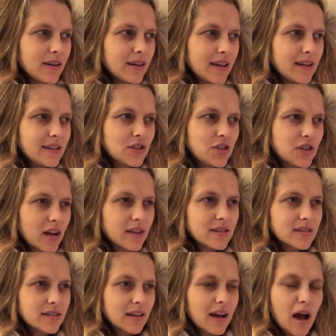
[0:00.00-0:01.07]
in
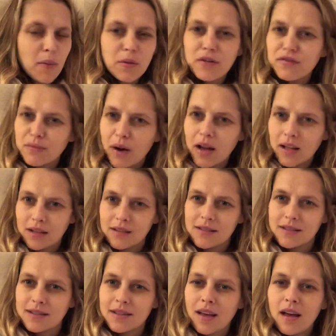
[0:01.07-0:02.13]
just a couple of
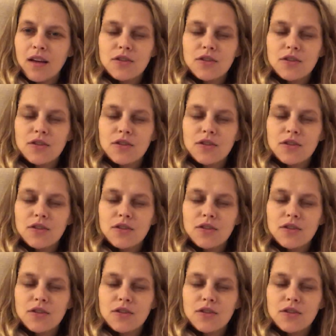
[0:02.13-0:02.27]
months.